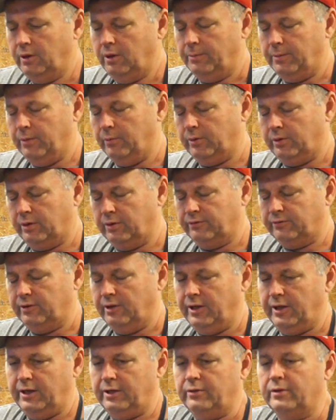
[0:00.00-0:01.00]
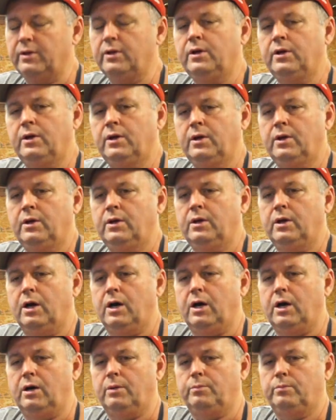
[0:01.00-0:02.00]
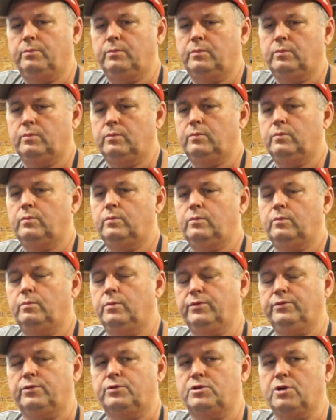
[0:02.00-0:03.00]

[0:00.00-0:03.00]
with this lathe, Mr.